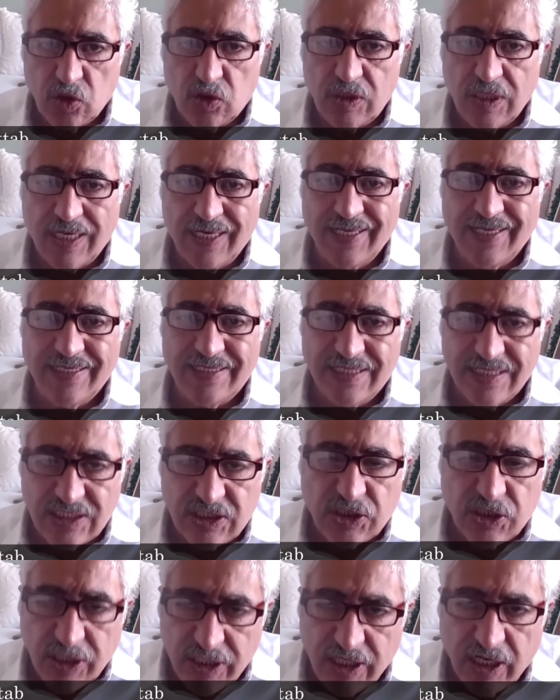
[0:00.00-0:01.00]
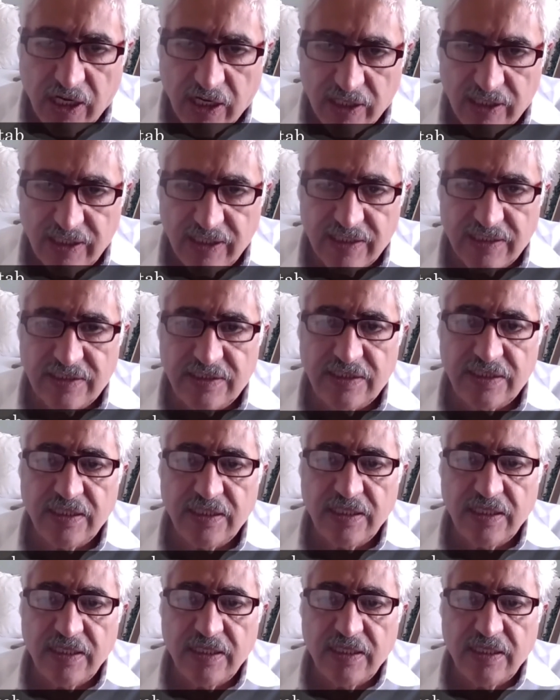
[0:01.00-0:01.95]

totally disregarded,